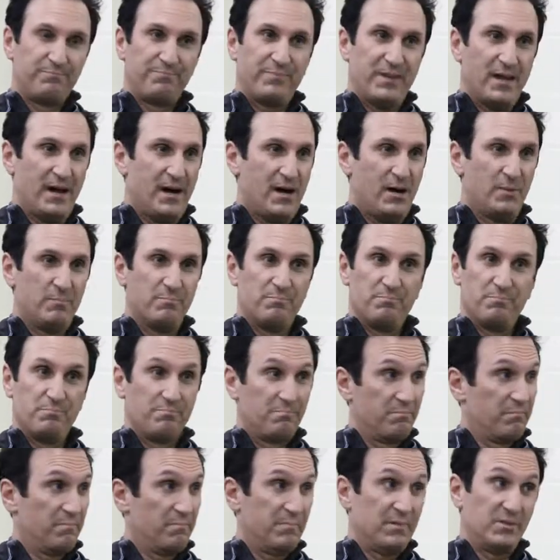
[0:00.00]

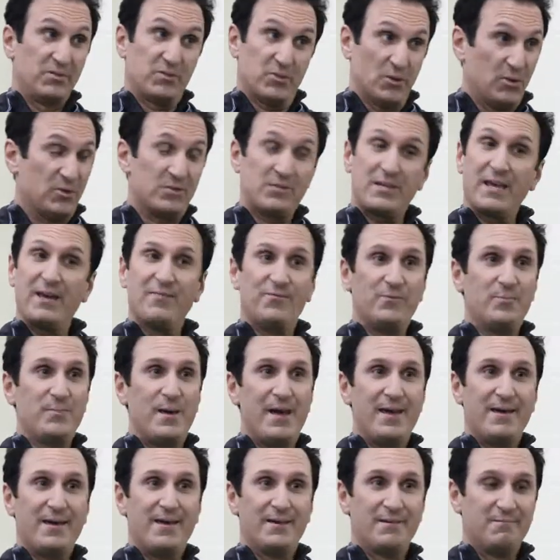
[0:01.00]
So does Kevin
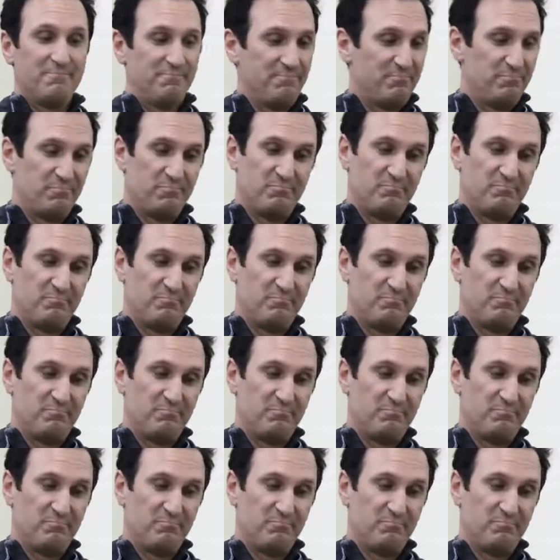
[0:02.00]
Bacon.